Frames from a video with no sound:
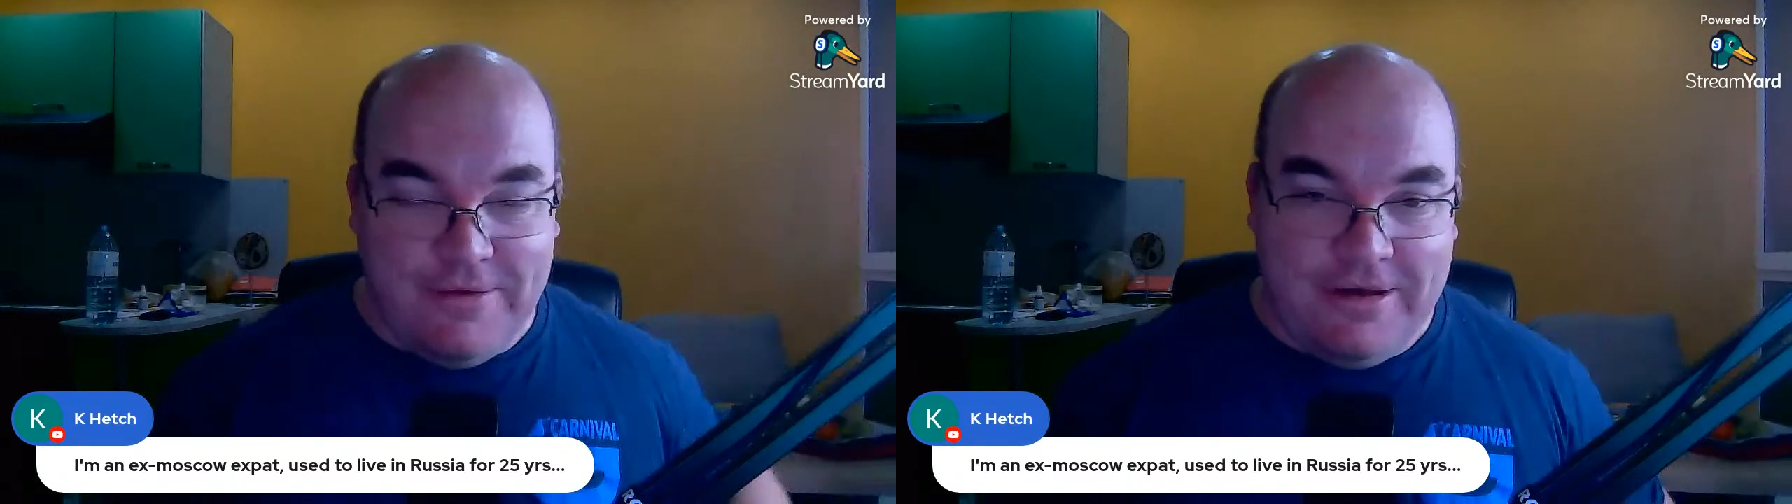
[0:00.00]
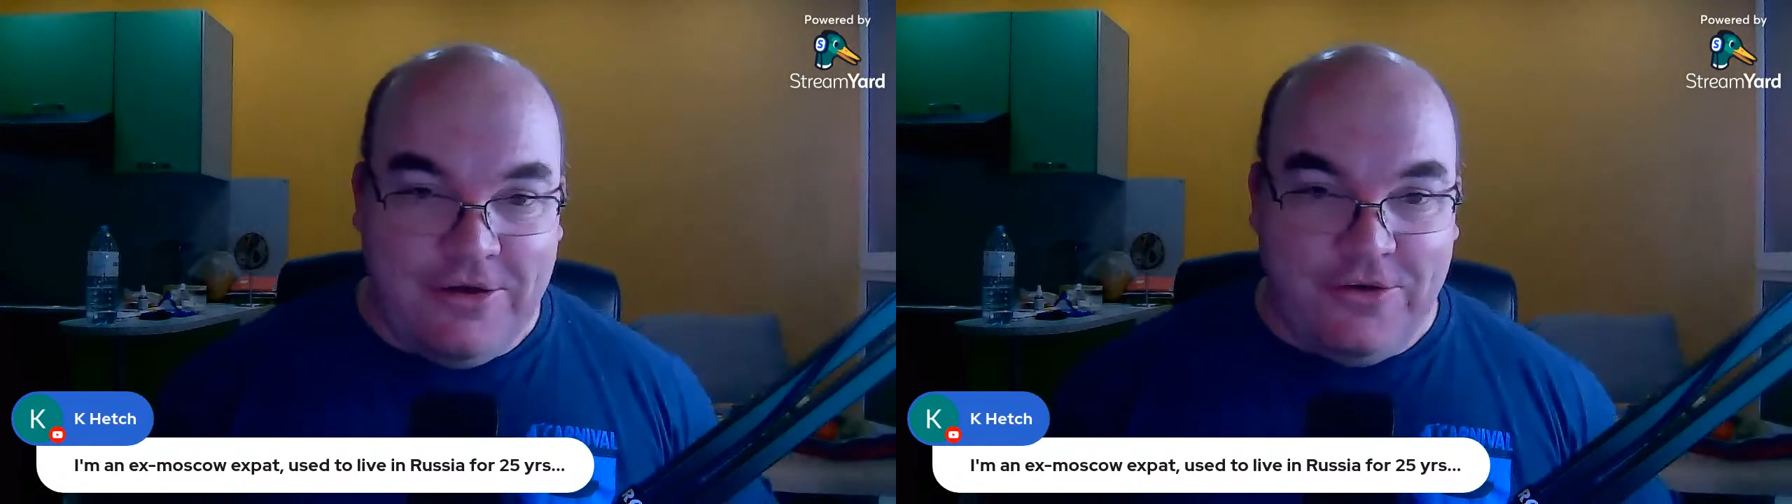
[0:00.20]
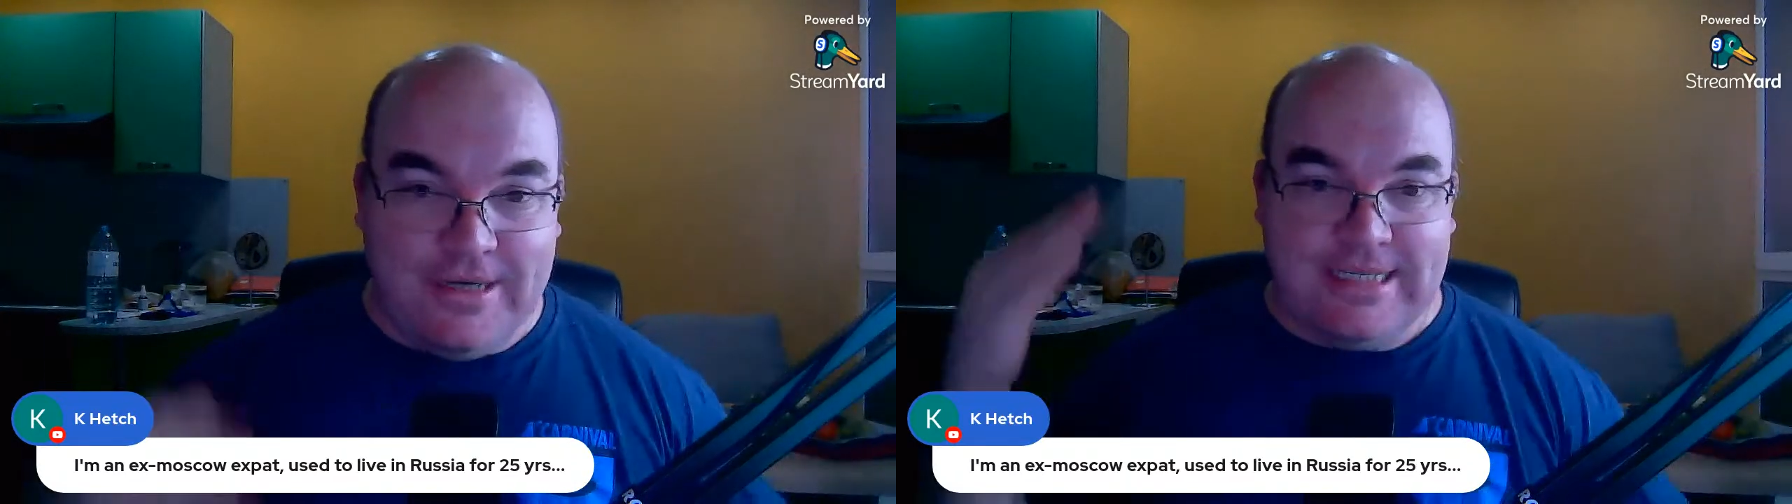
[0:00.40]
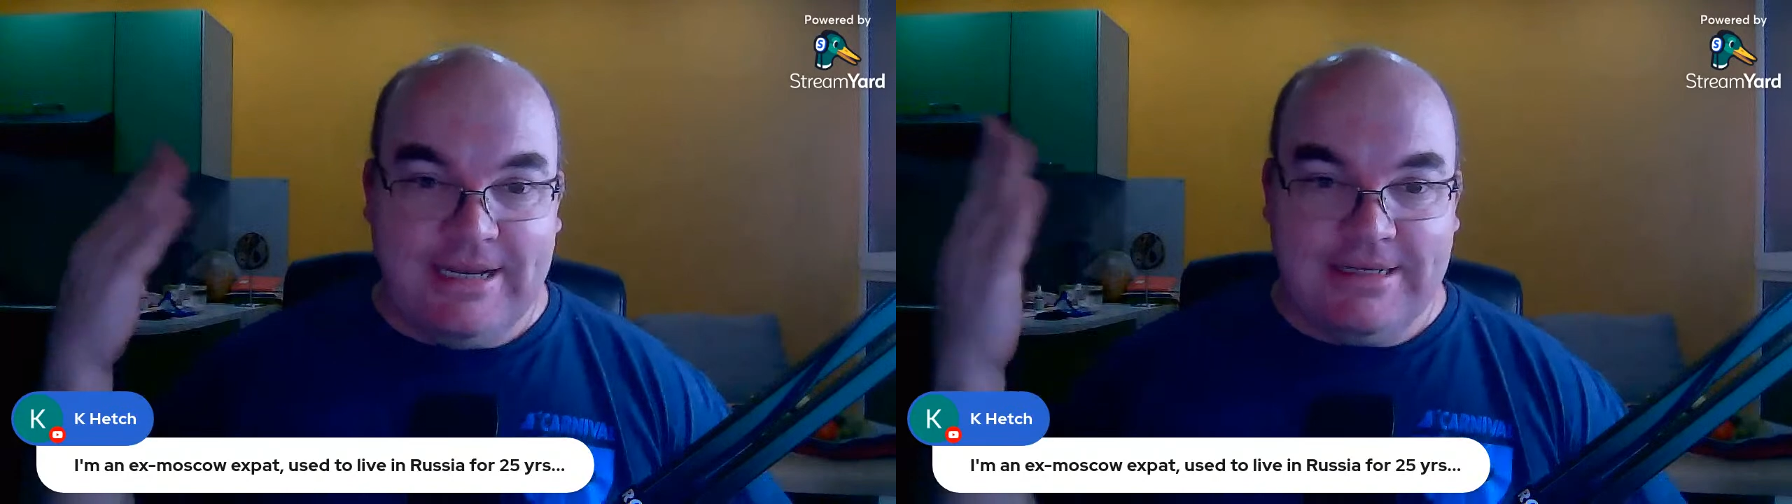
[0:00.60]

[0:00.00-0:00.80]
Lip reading: they're